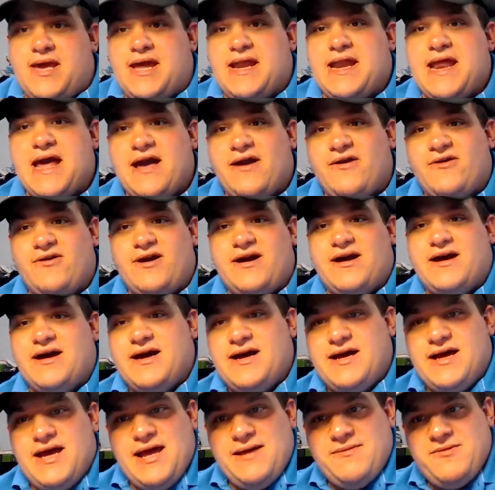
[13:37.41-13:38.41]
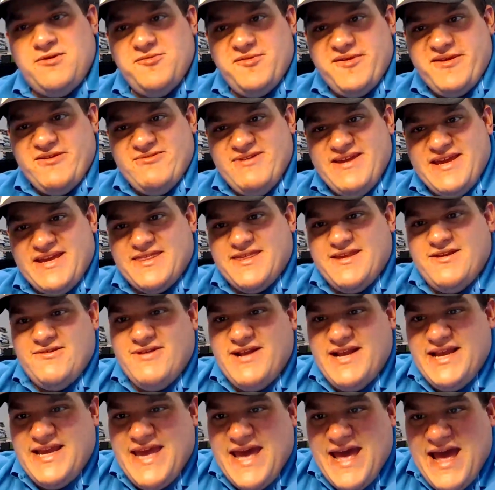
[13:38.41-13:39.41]
And now, MLB Weekly
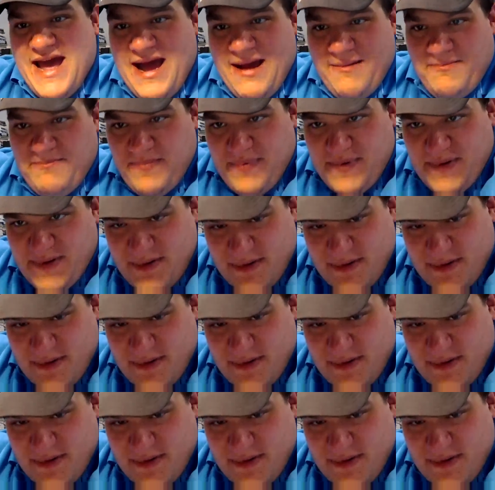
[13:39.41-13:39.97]
Recap.